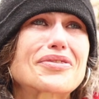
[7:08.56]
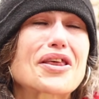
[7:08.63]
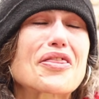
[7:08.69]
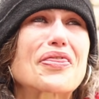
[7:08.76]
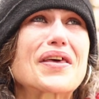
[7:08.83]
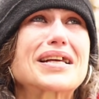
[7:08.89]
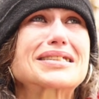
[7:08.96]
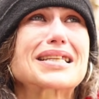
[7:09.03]

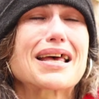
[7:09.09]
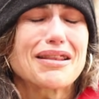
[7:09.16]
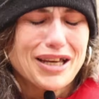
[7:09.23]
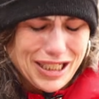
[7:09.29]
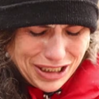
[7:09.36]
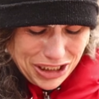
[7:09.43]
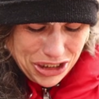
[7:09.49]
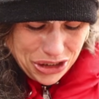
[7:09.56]
The things I
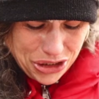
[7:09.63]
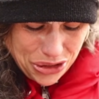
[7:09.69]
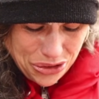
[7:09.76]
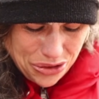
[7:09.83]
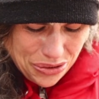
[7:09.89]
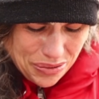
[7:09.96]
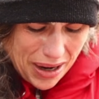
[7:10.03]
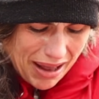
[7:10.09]
like to
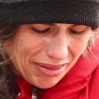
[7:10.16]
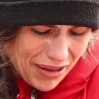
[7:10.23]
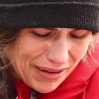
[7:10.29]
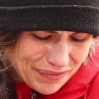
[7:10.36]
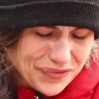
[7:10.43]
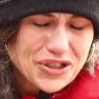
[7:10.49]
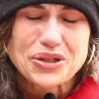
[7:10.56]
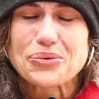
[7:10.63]
do. I
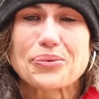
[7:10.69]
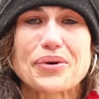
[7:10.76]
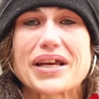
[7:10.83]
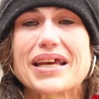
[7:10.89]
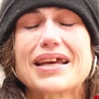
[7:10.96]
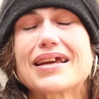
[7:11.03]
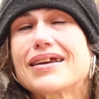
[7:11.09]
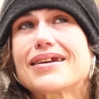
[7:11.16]
love to
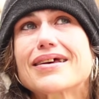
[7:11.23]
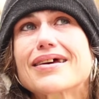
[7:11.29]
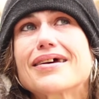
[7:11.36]
read.